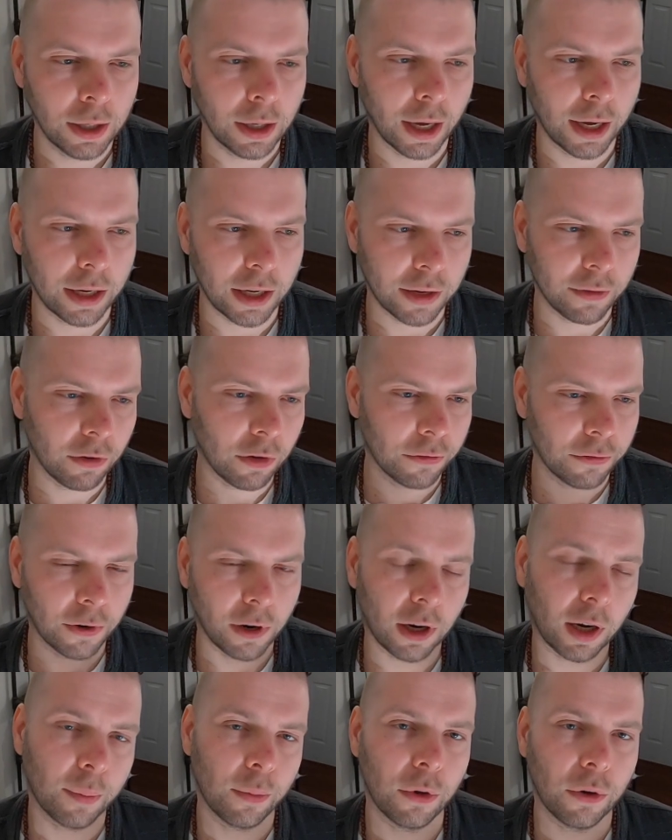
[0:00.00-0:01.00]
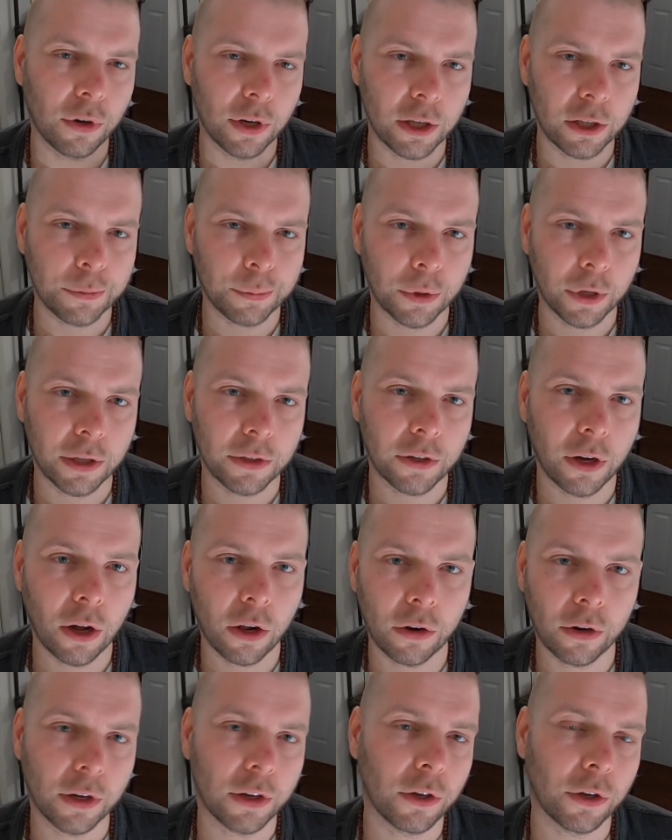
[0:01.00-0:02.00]
And even if our community is pretty
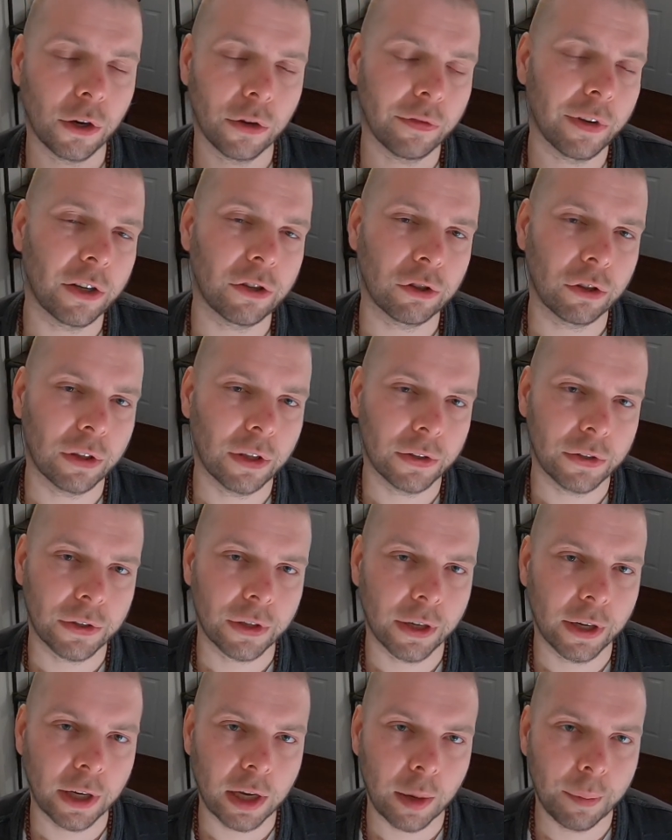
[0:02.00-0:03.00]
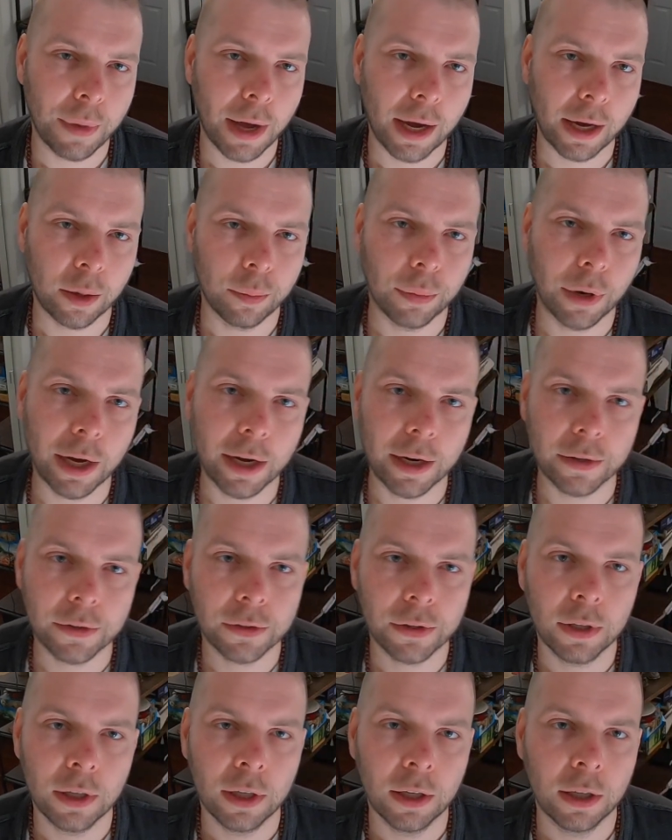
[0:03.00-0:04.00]
tolerant, eventually this is going to come back and bite us,
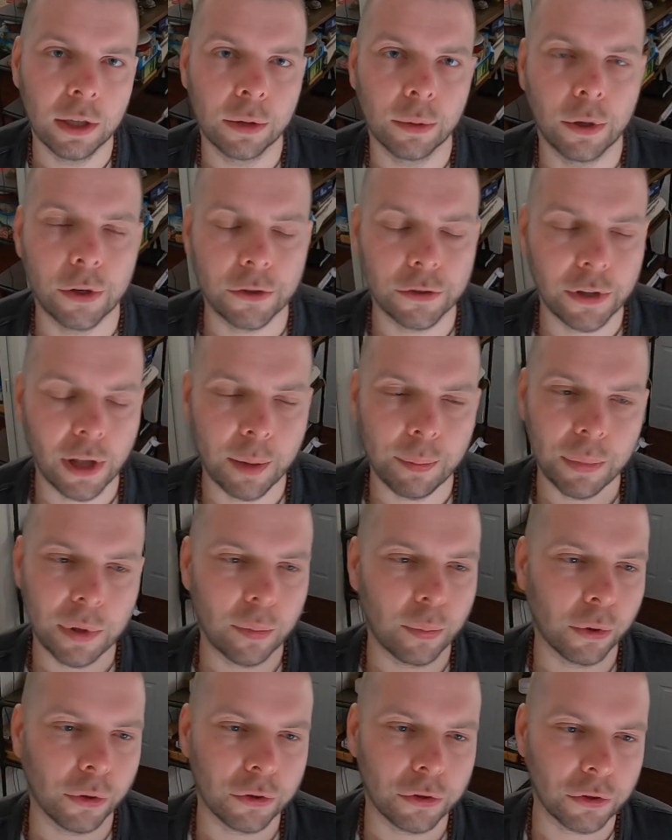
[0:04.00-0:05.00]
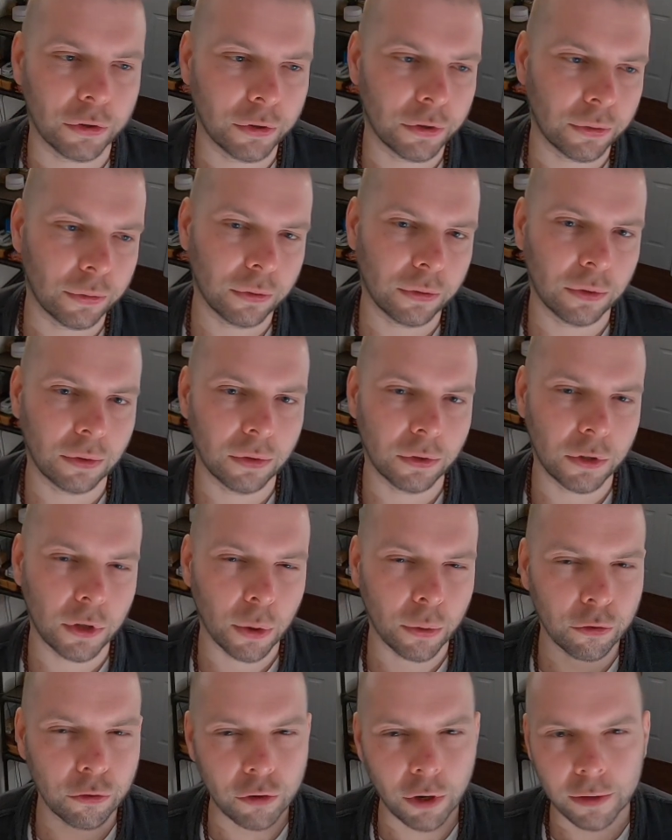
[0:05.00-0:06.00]
which is that people just
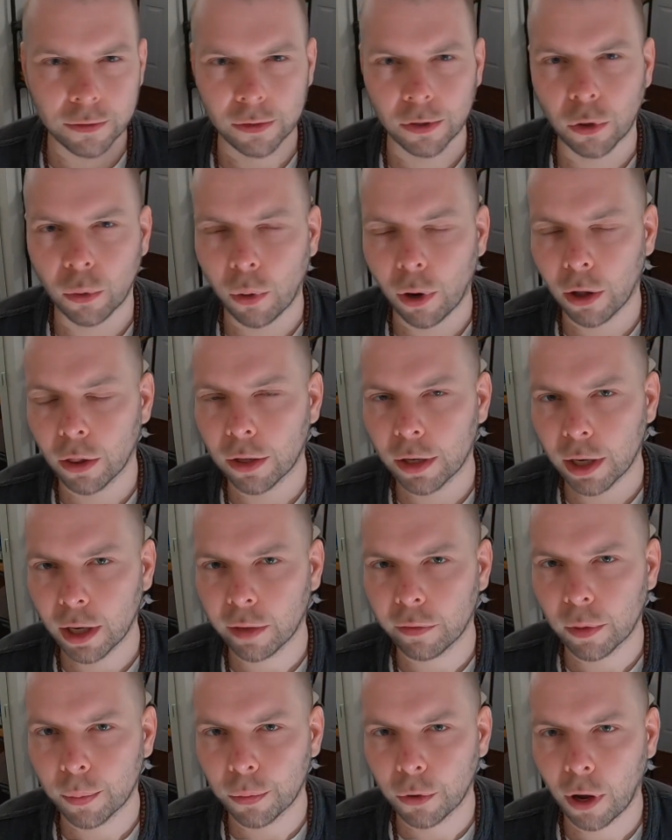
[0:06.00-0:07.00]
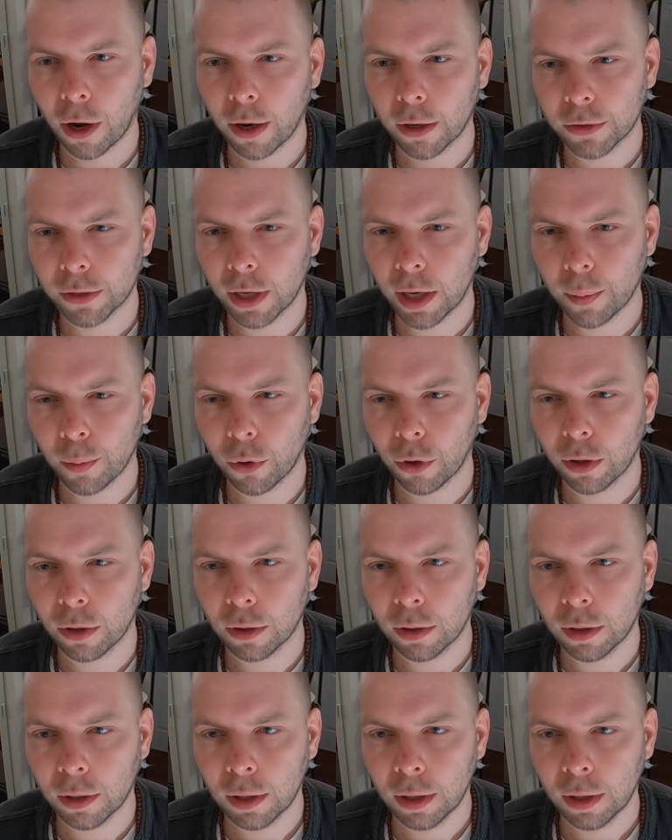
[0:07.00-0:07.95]
don't trust the quality of the product anymore.